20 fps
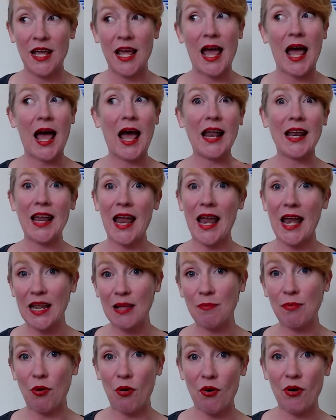at any
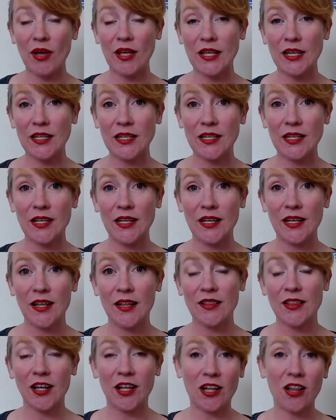point,
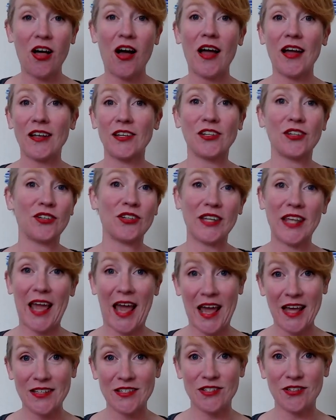the client could
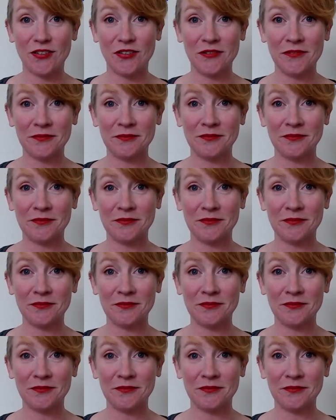cancel